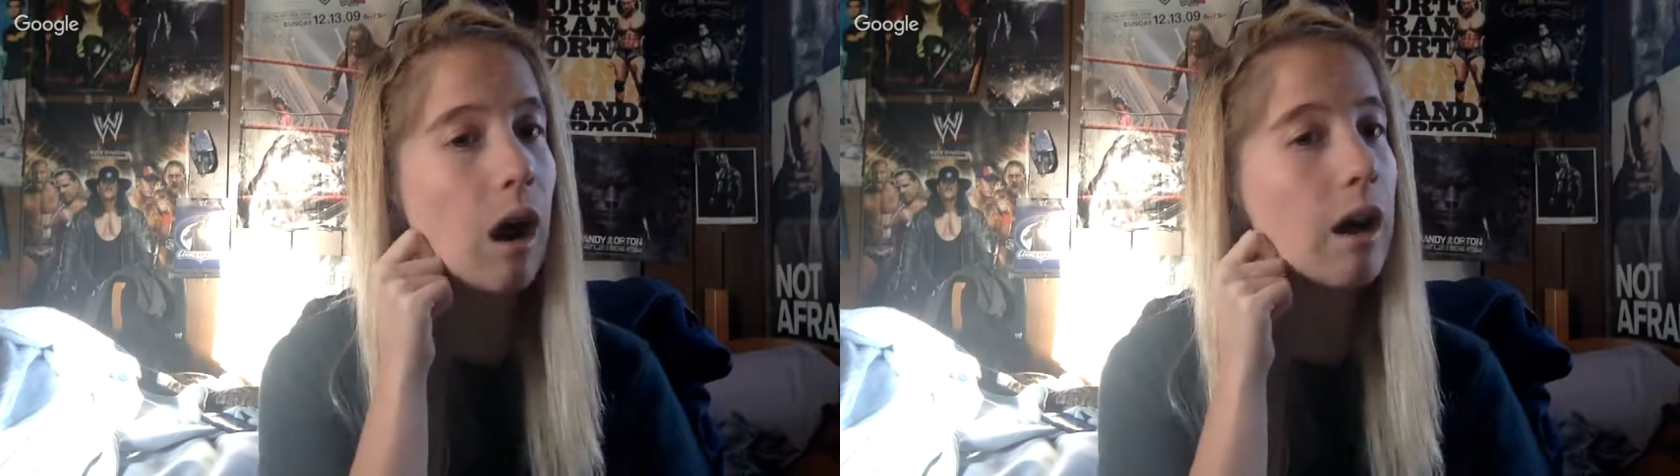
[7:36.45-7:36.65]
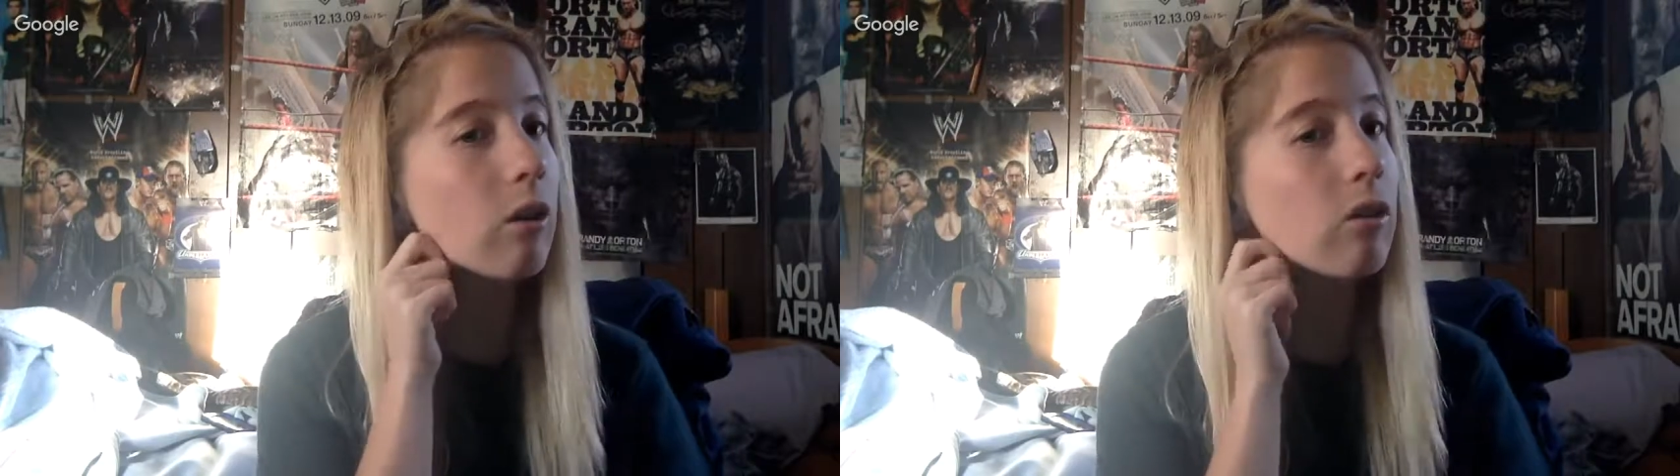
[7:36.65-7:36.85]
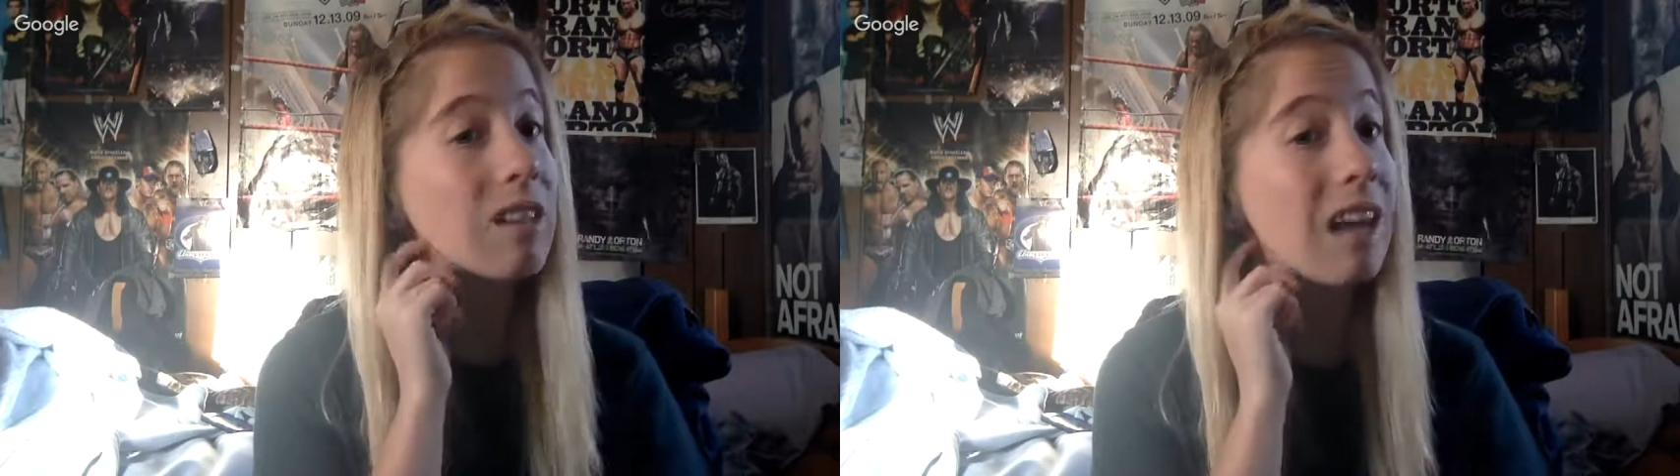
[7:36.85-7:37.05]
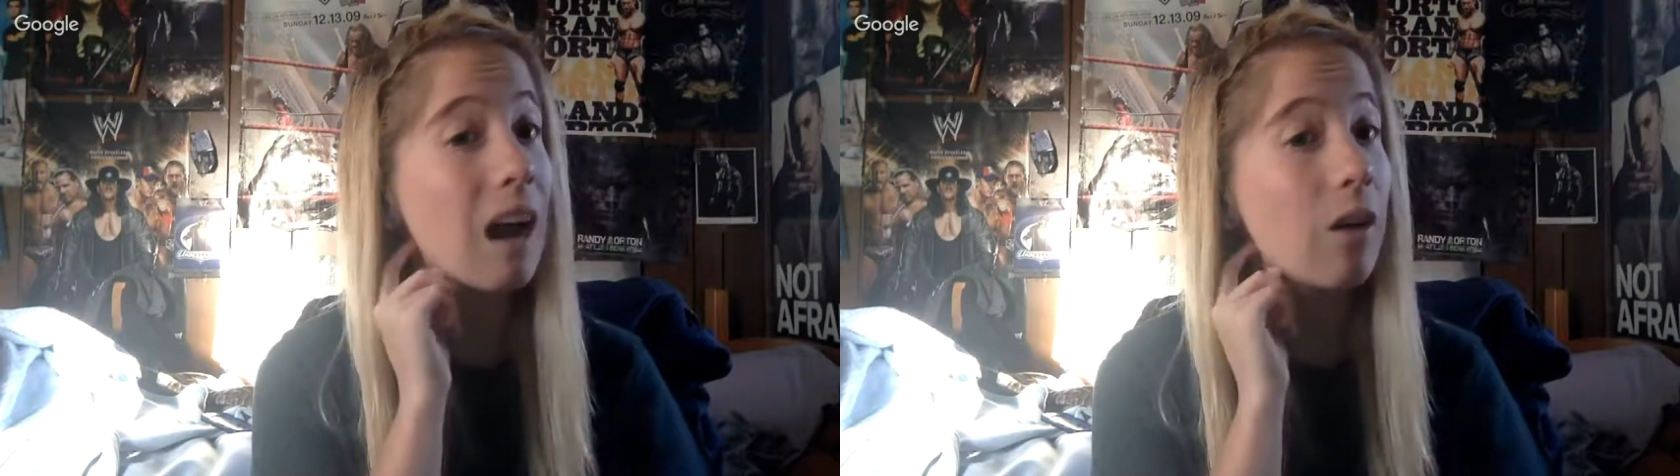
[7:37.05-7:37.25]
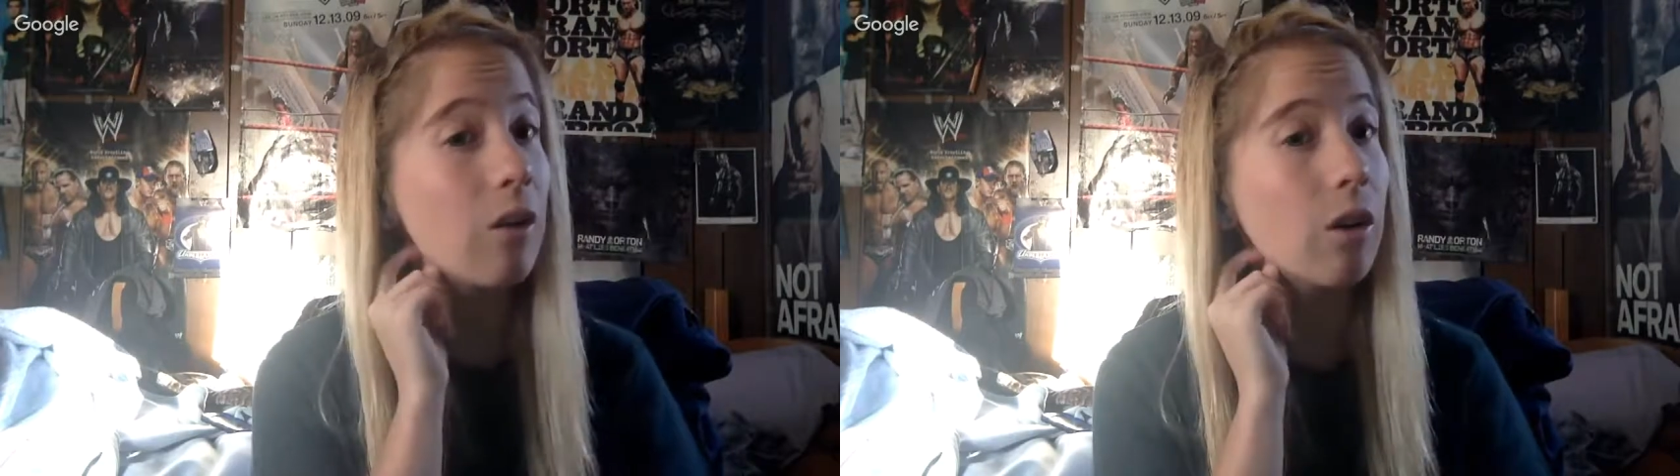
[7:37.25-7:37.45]
I don't see
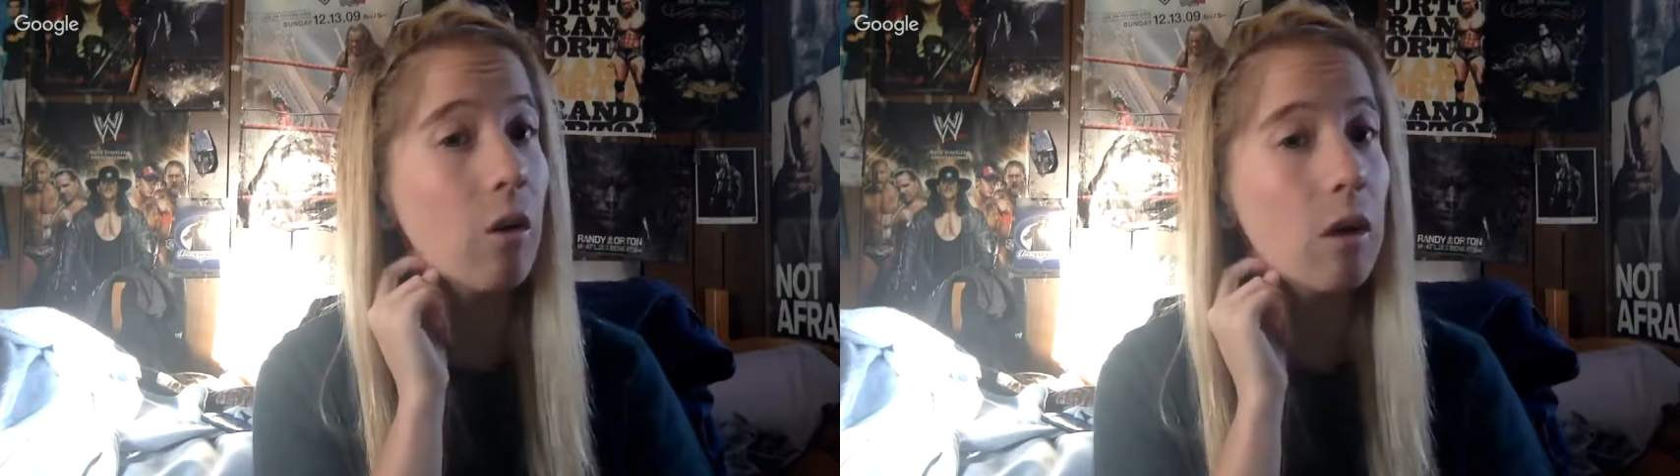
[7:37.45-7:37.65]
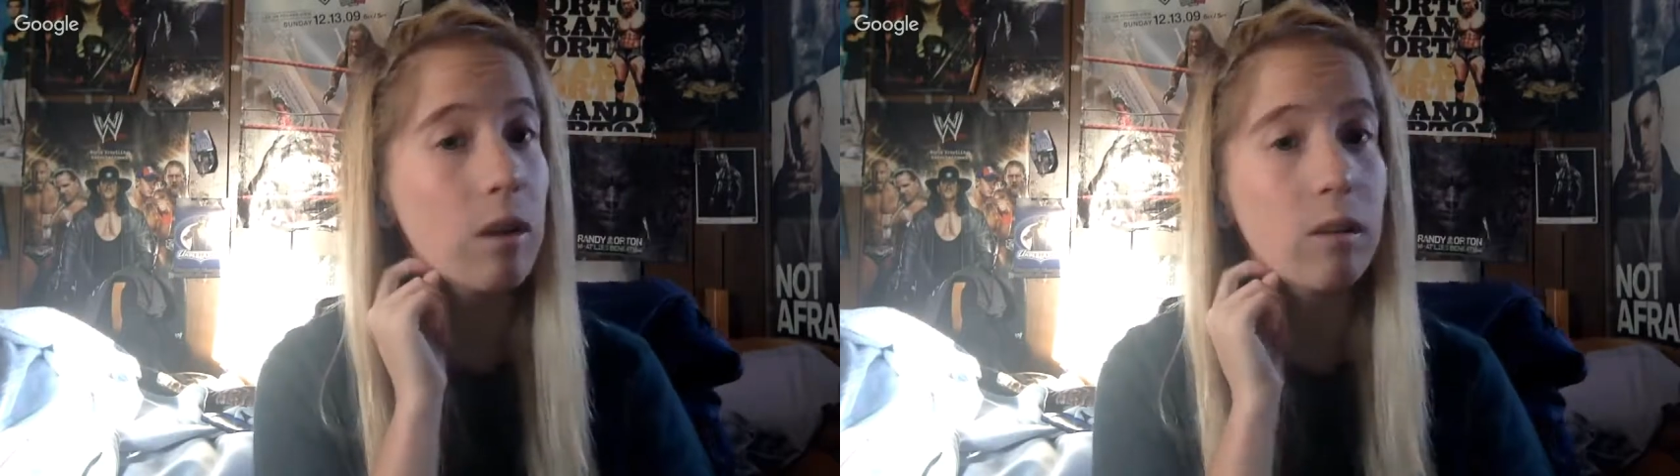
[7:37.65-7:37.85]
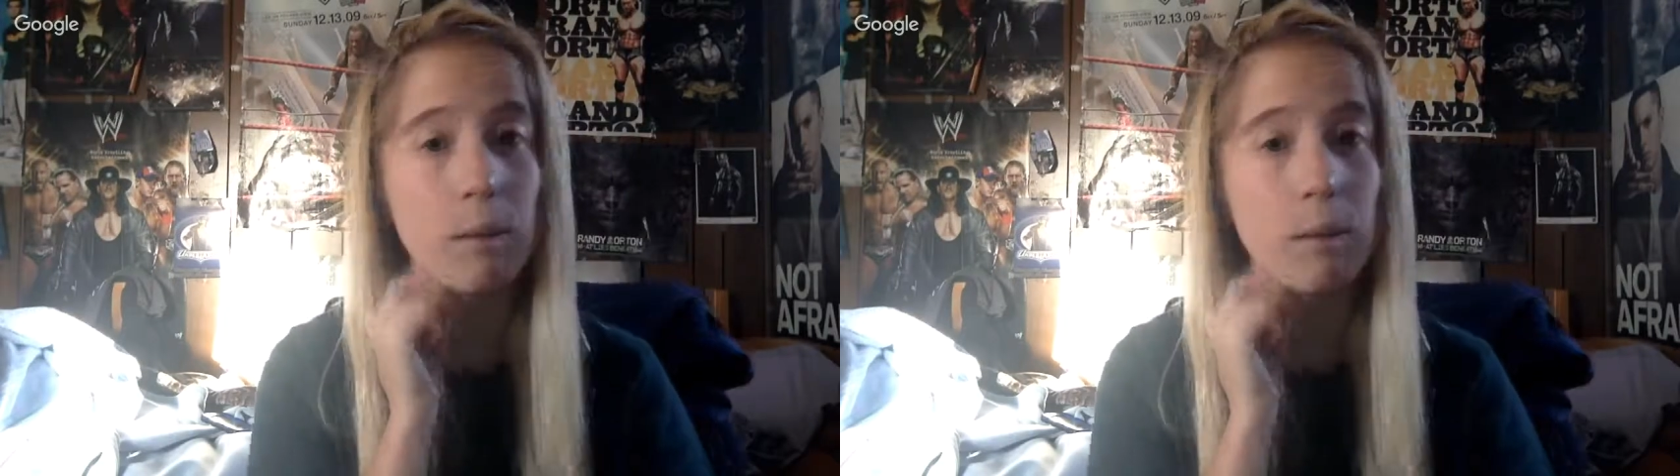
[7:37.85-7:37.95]
how they're going to